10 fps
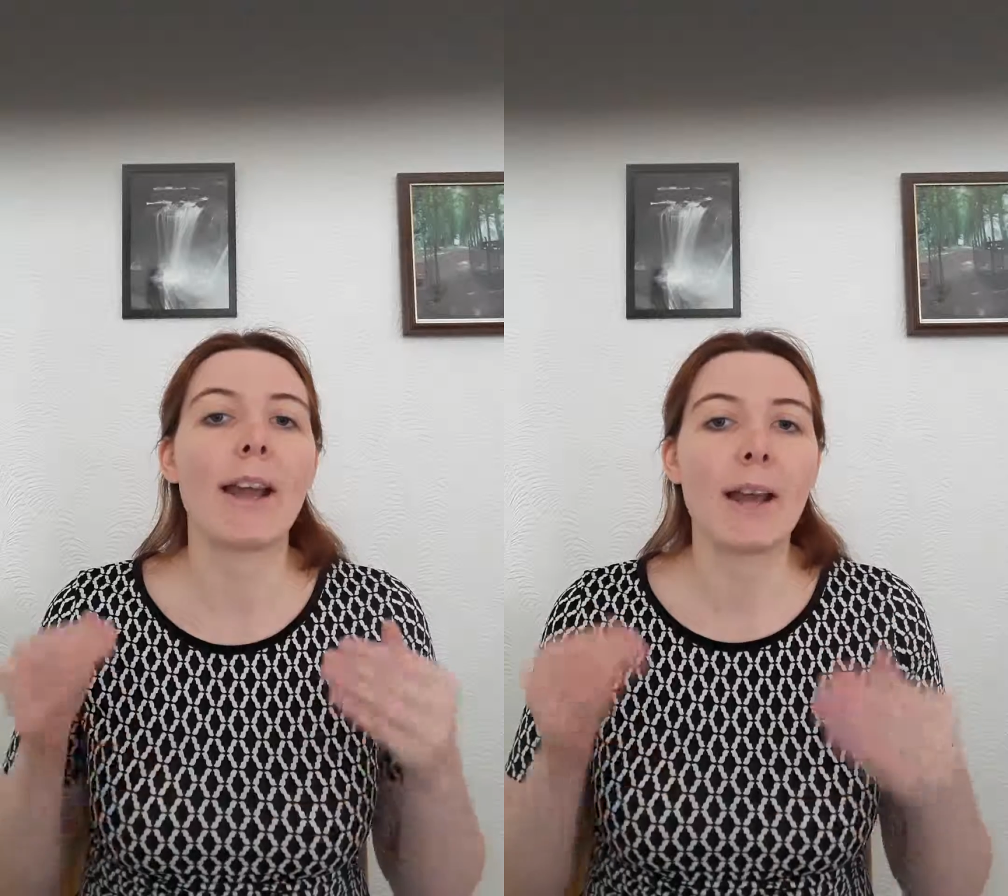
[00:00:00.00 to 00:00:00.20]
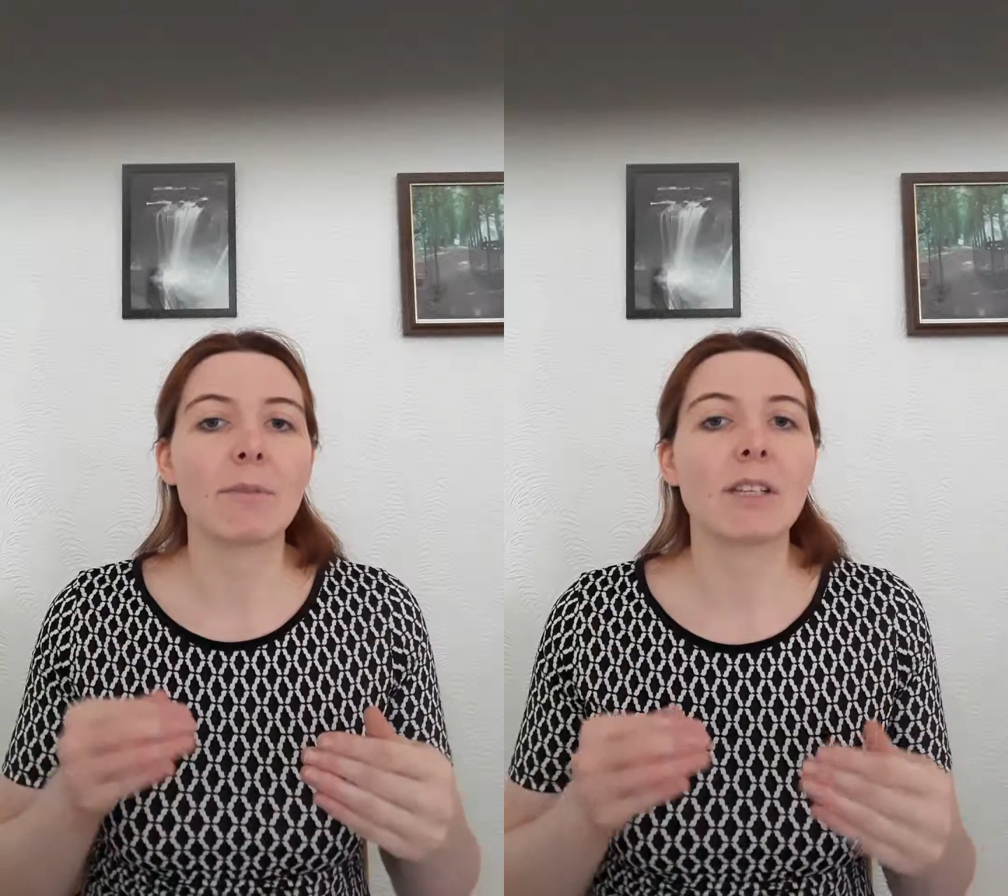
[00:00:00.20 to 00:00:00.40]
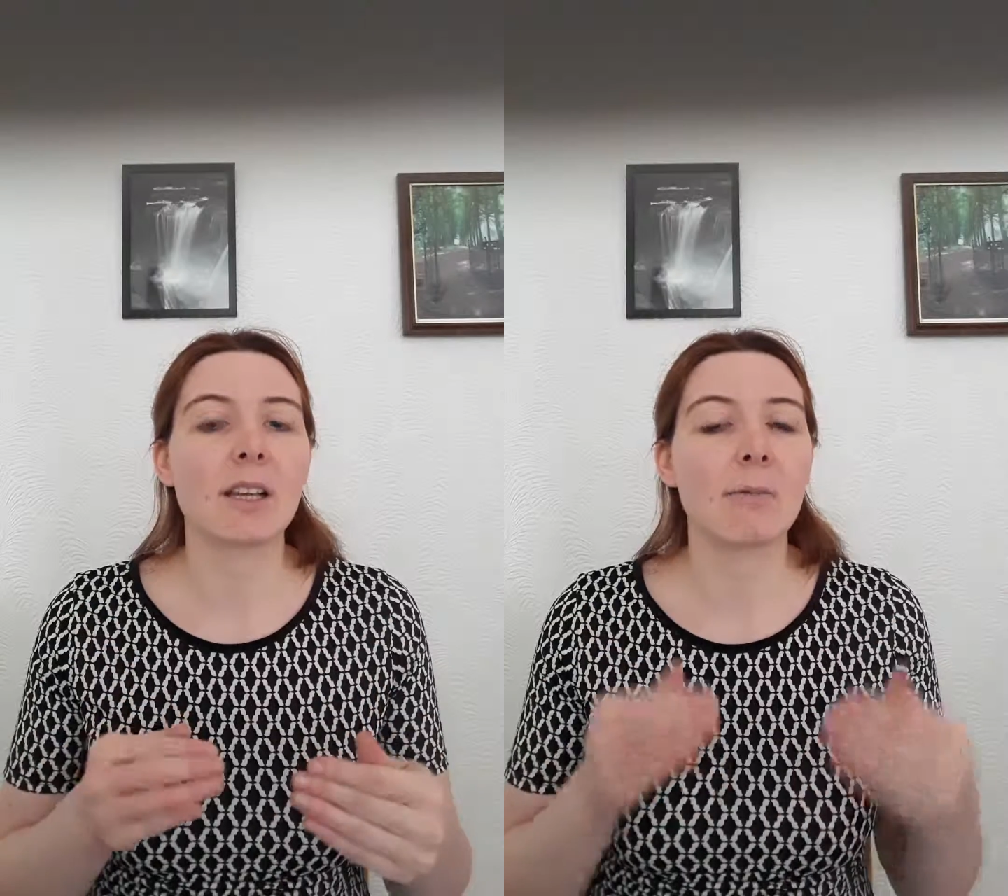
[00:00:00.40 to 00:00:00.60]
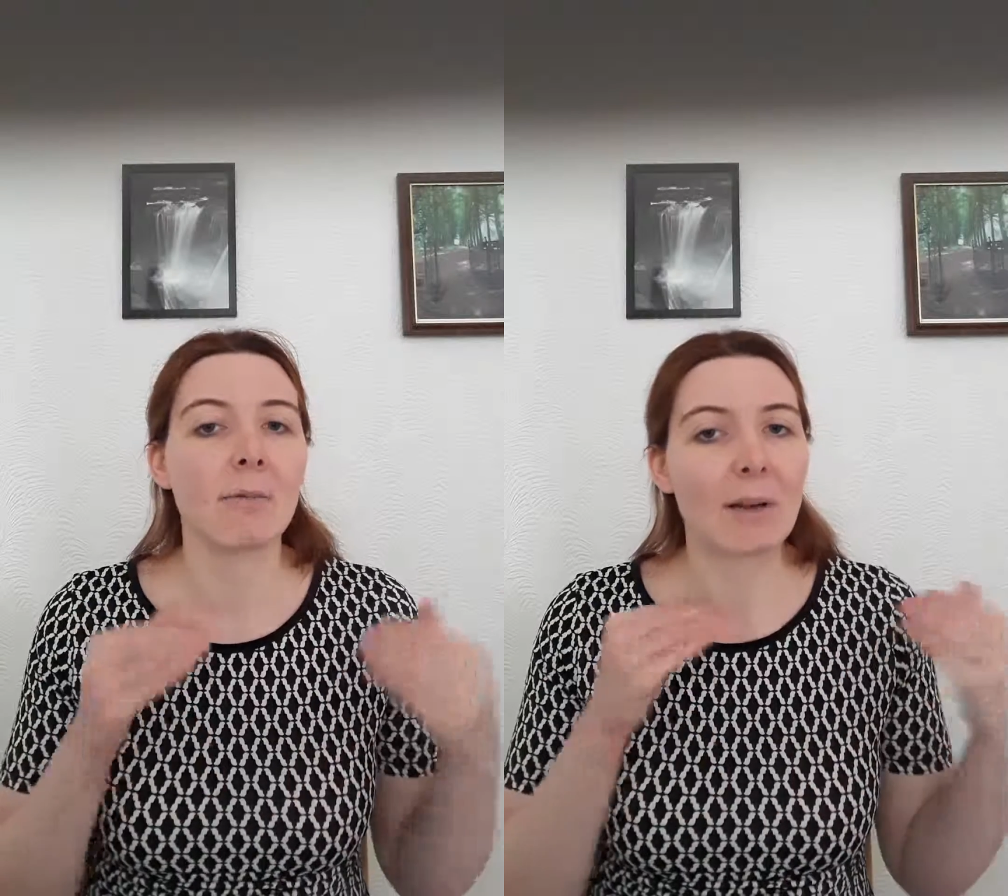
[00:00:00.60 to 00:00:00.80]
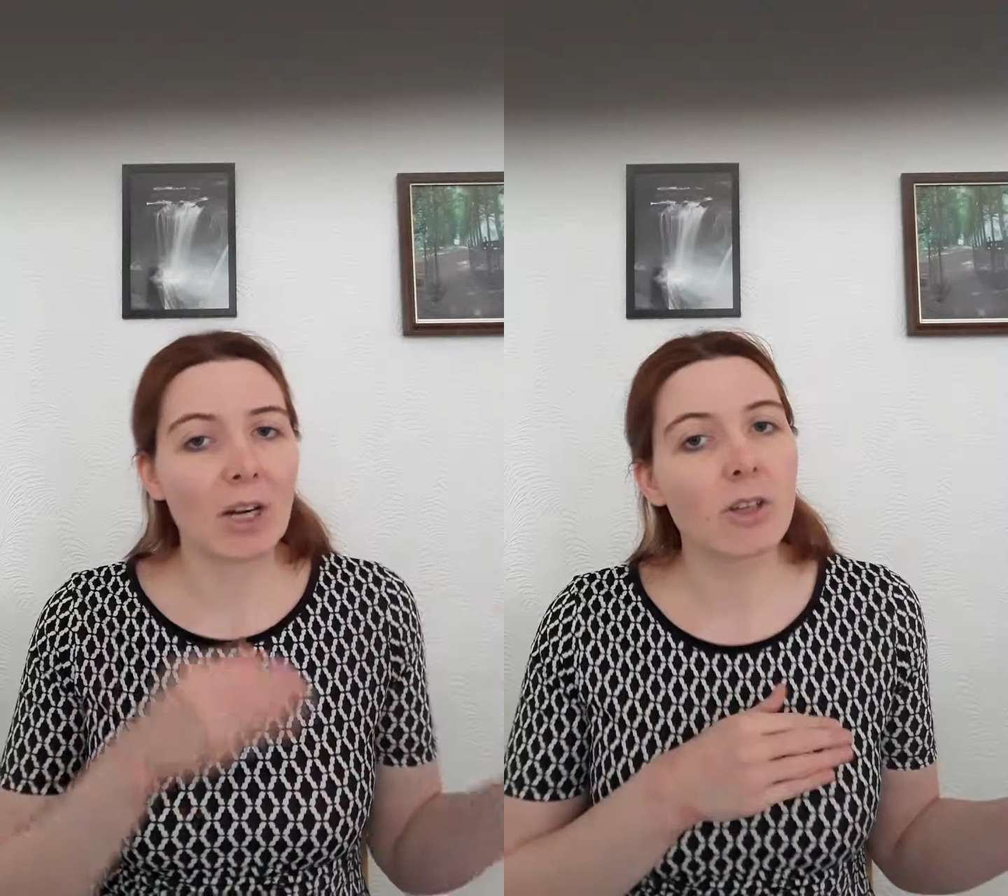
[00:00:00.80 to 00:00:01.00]
I am sticking with
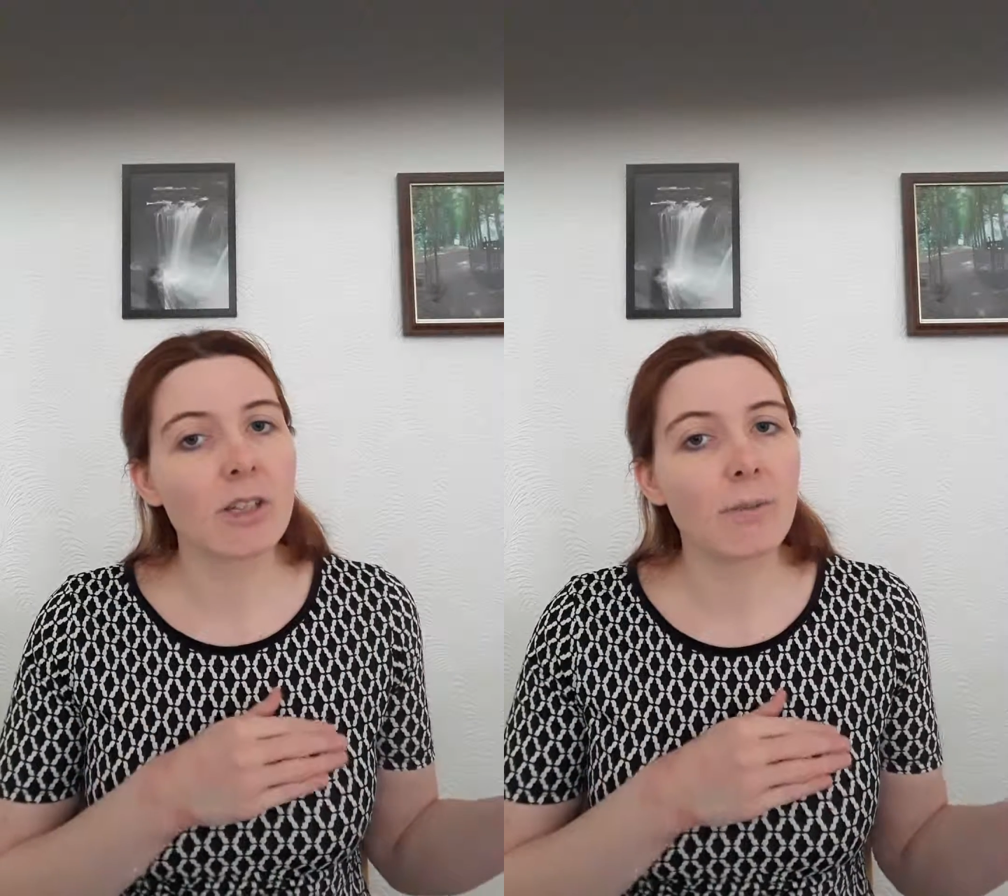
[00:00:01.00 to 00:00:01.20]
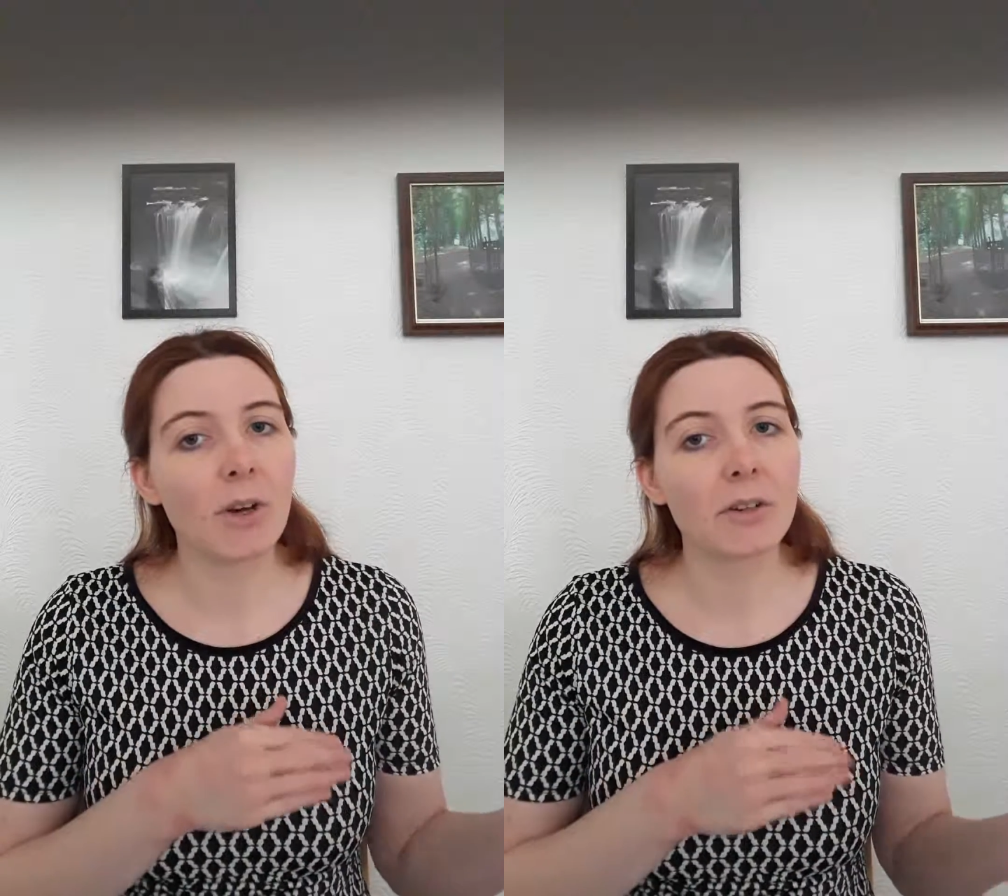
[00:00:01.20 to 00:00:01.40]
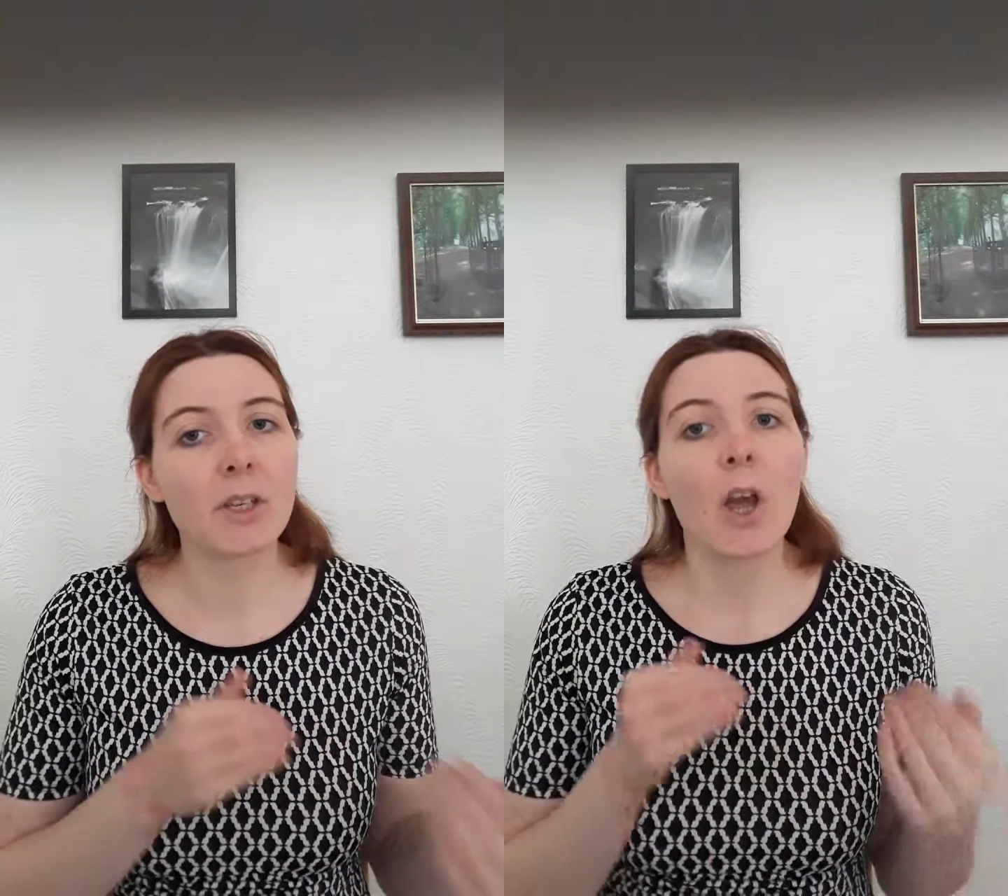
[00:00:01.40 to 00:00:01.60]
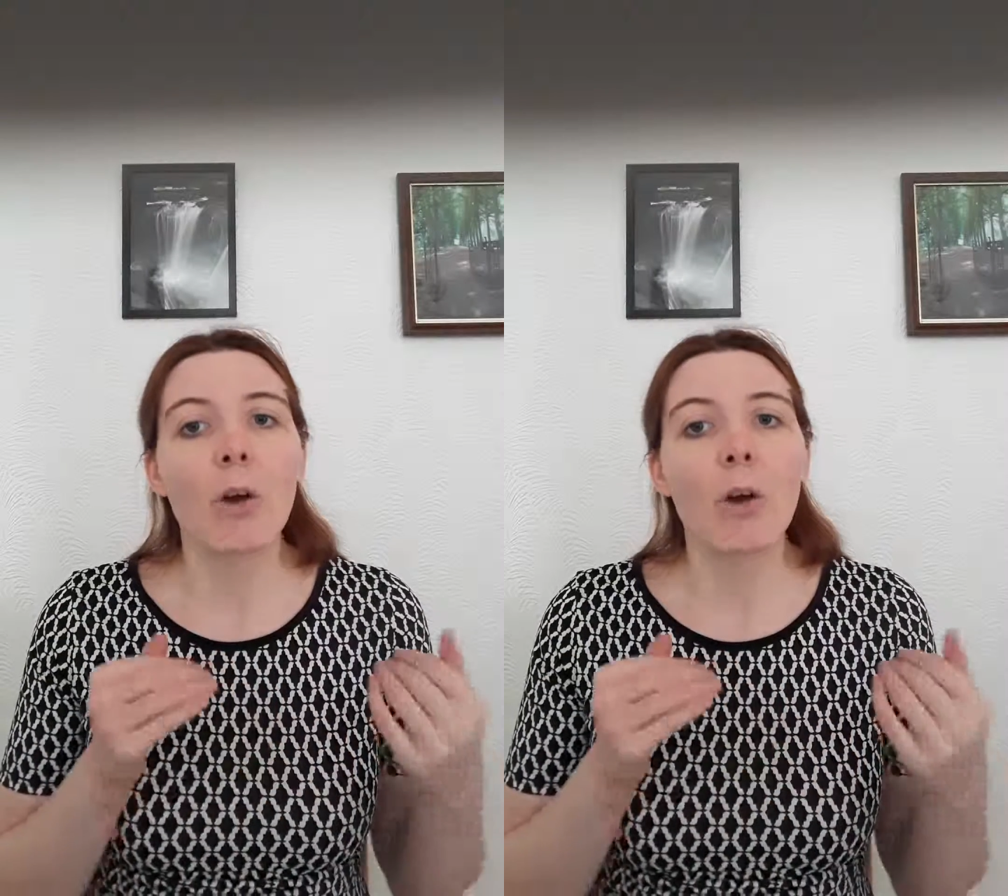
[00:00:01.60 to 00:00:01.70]
my glossy box,